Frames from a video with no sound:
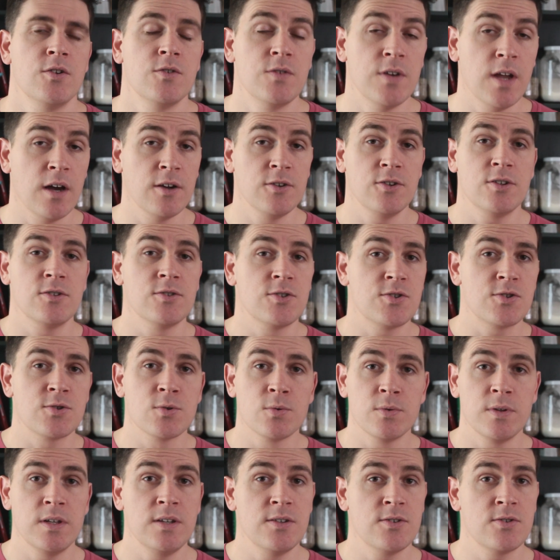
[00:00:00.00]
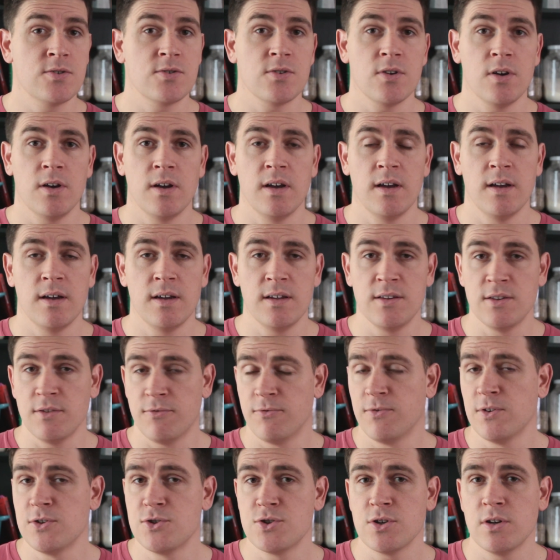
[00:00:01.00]
Now you can store these in the
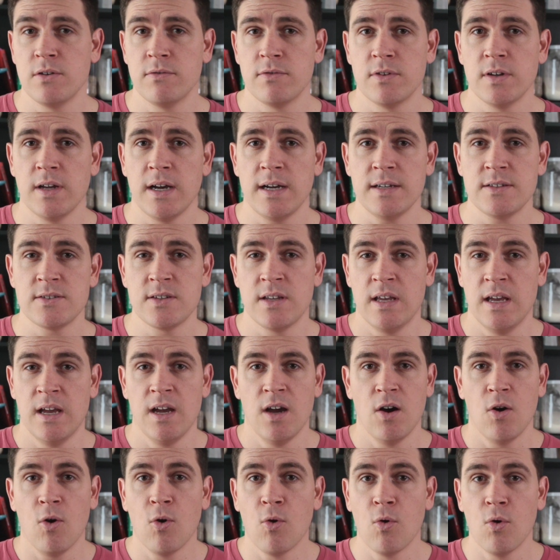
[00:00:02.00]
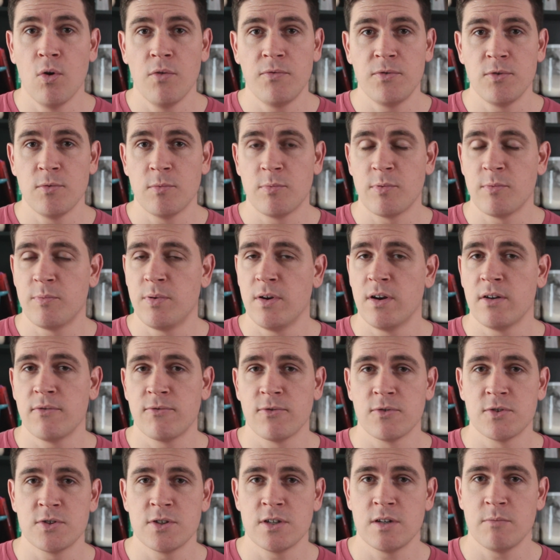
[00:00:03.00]
fridge overnight, or if you're preparing
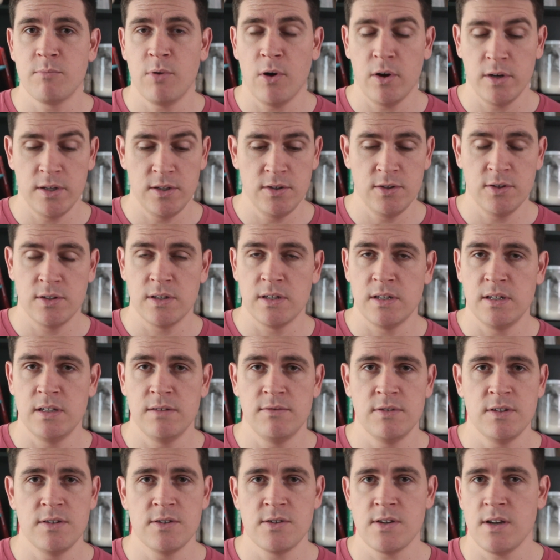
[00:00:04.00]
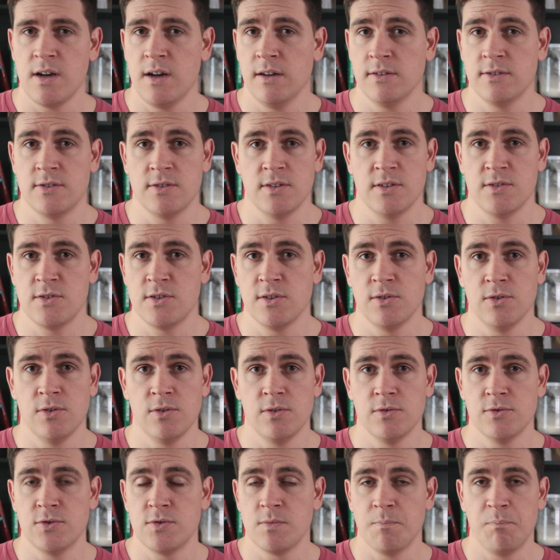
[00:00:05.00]
for a dinner party, you can leave these out
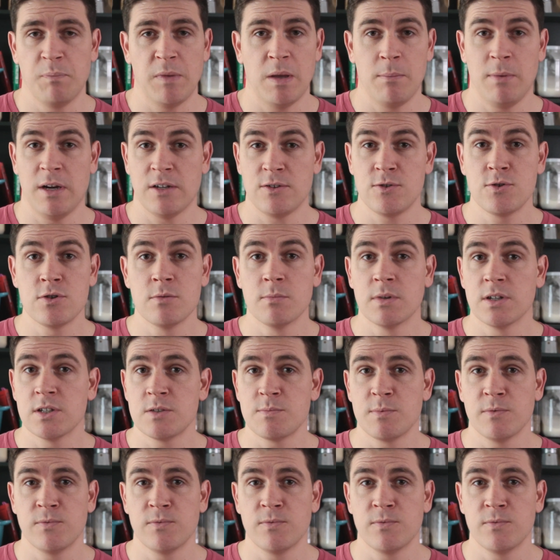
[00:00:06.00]
until about 2 minutes